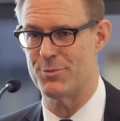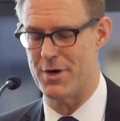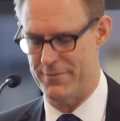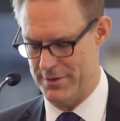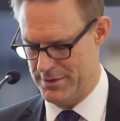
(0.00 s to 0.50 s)
they're
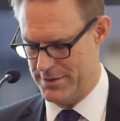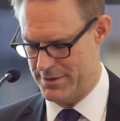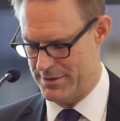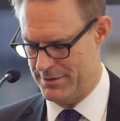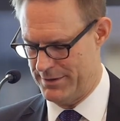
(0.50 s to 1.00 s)
private
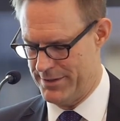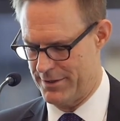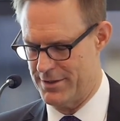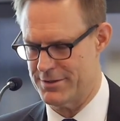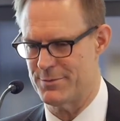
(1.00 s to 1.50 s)

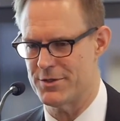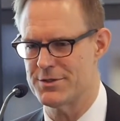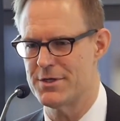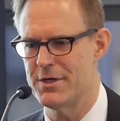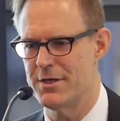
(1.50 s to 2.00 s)
lender
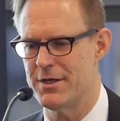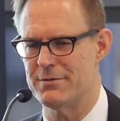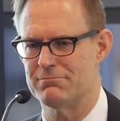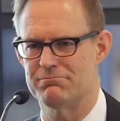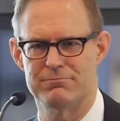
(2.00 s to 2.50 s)
customers,
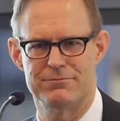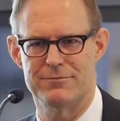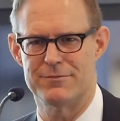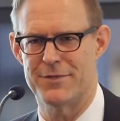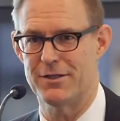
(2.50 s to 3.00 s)
and
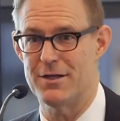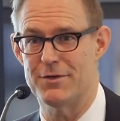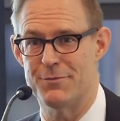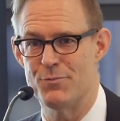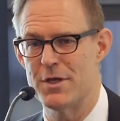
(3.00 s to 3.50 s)
they
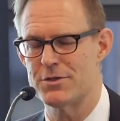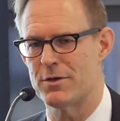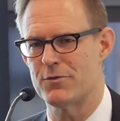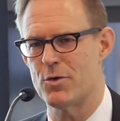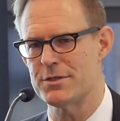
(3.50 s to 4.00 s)
love it.
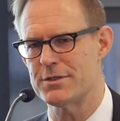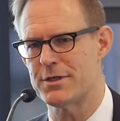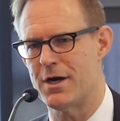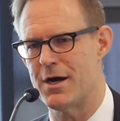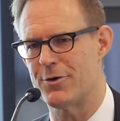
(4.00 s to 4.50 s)
So of course it's
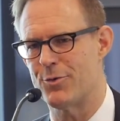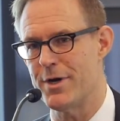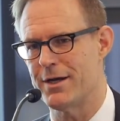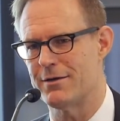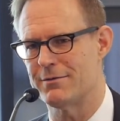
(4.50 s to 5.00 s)
at a higher
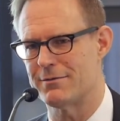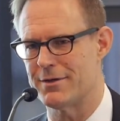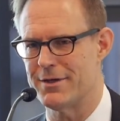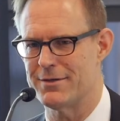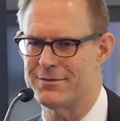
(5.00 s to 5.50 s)
rate,
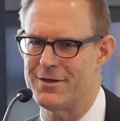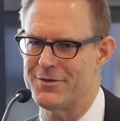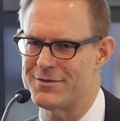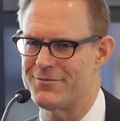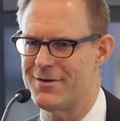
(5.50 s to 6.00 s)
right? And
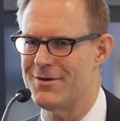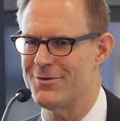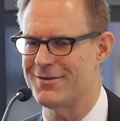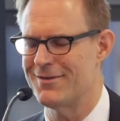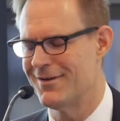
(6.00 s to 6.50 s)
nothing's for
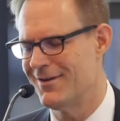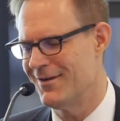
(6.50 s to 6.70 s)
nothing.